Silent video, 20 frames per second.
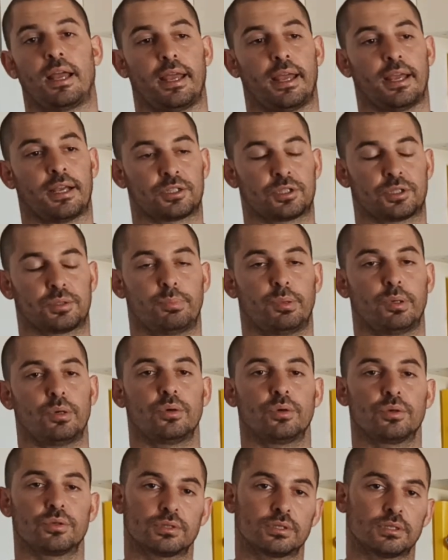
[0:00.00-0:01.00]

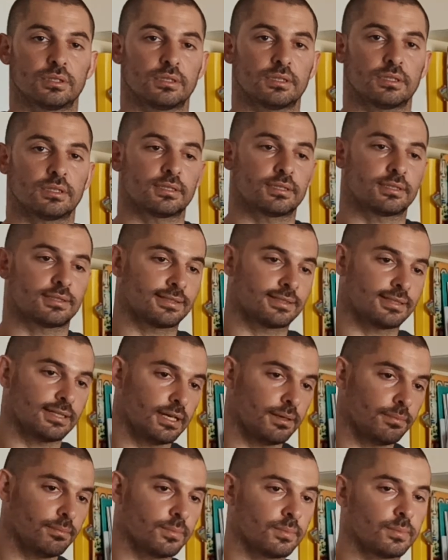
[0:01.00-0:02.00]
expose
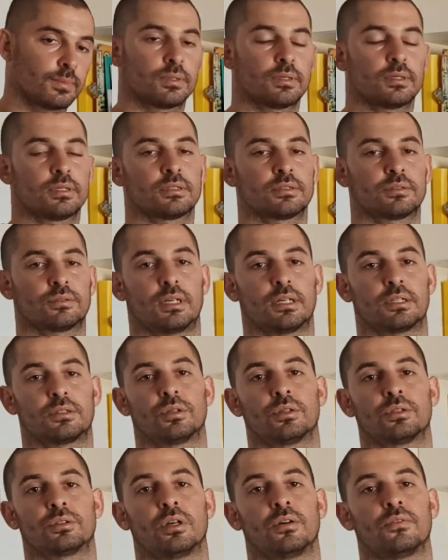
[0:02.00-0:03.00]
some
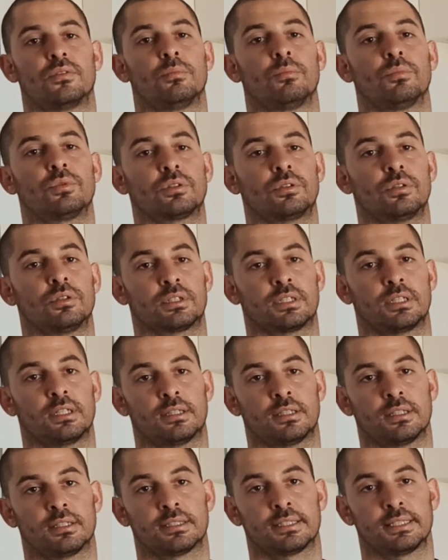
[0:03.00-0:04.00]
structures of the
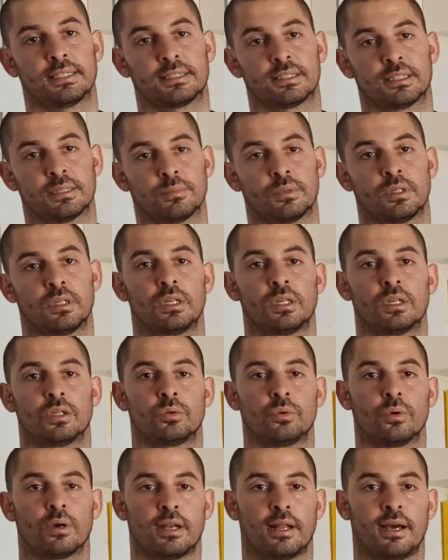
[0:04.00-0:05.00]
musculoskeletal system
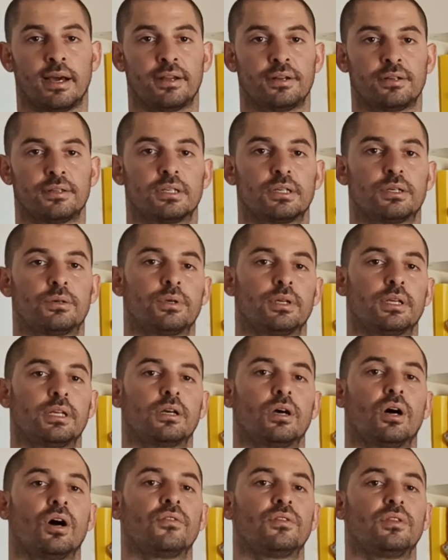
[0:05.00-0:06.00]
to a higher
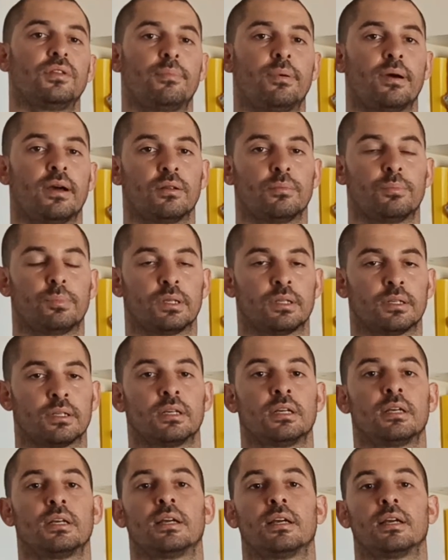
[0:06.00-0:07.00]
degree of developing
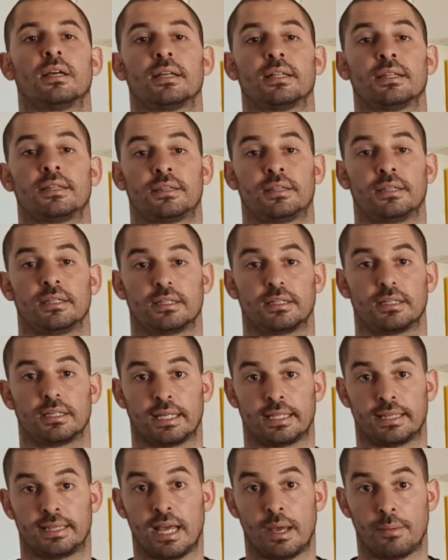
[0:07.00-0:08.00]

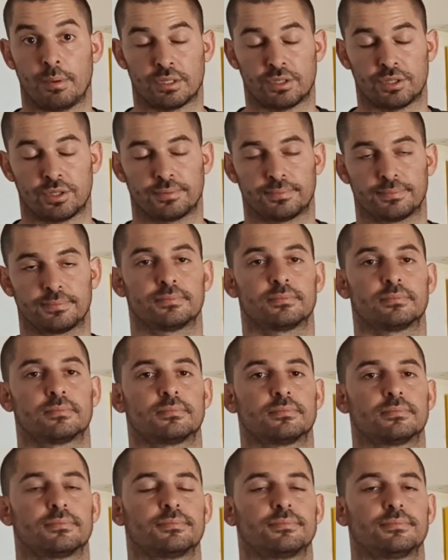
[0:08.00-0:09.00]
damage.
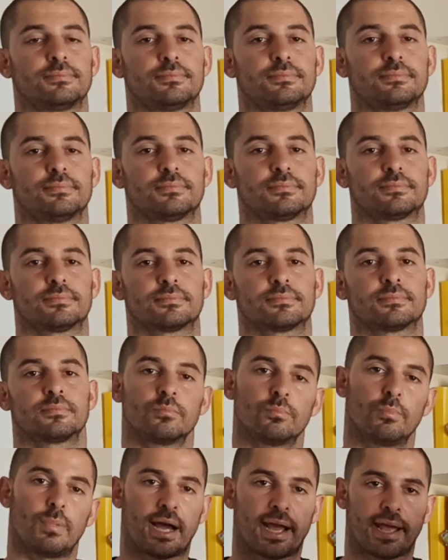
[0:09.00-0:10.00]

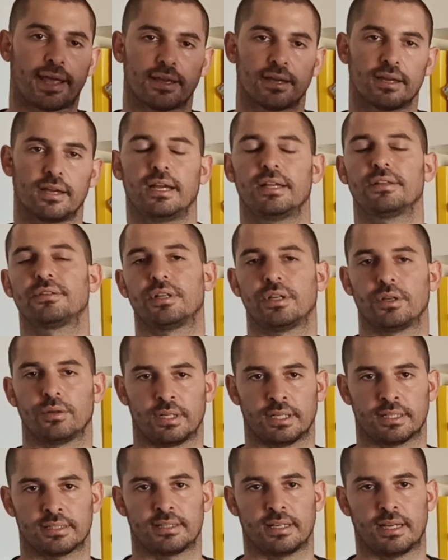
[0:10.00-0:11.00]
Bye and see you
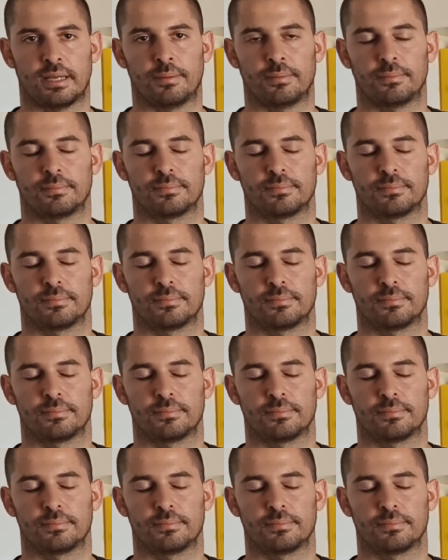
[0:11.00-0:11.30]
next time.